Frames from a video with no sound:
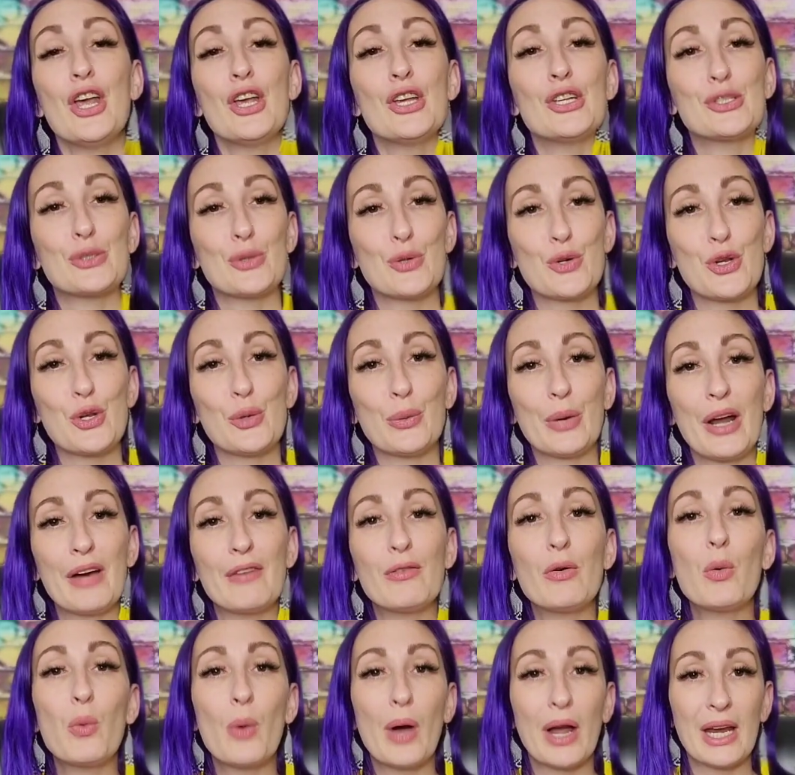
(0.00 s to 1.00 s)
so she would
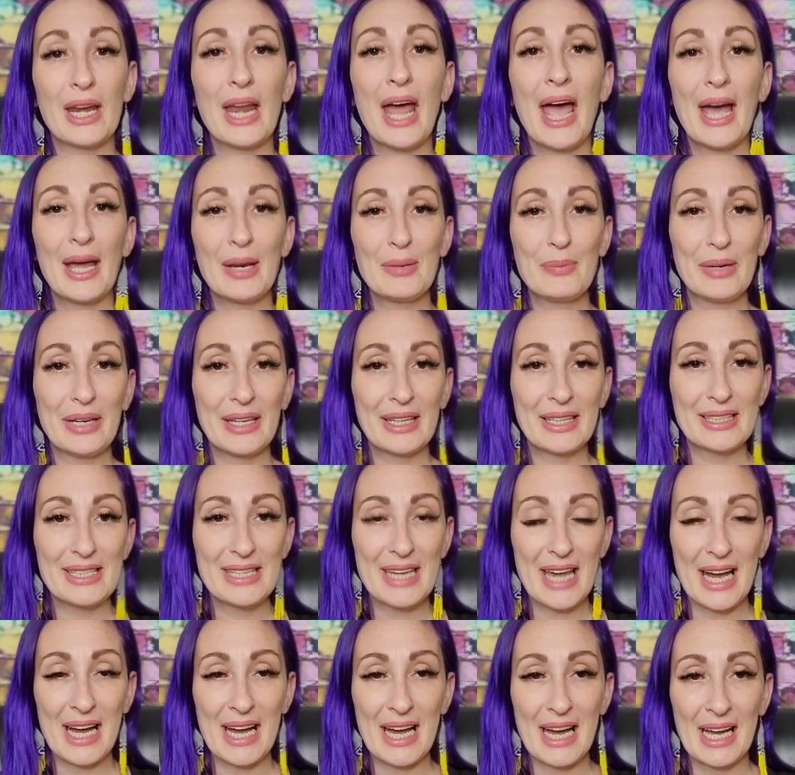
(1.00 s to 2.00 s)
have a white headband
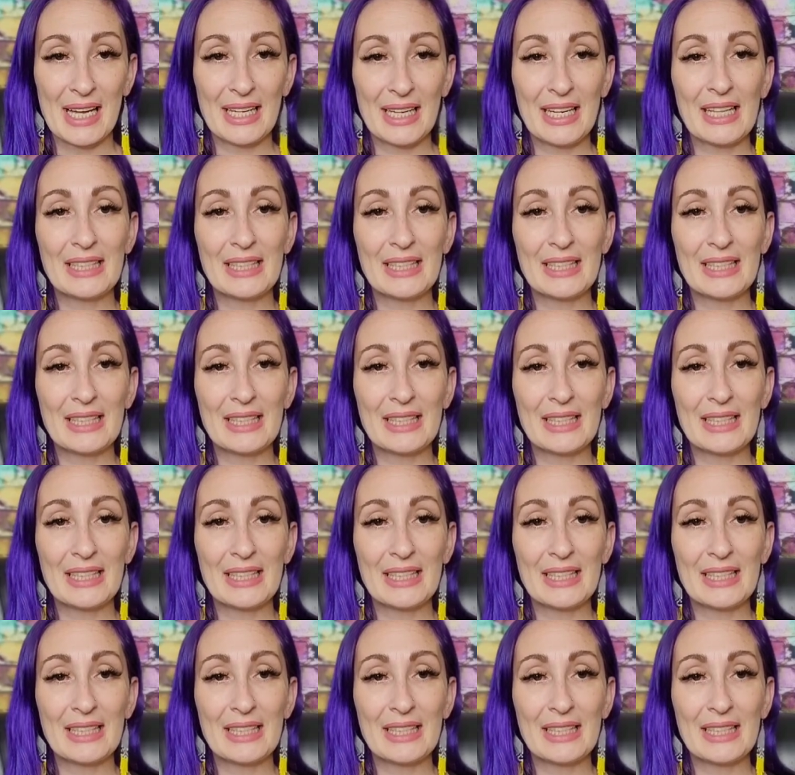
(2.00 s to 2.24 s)
on.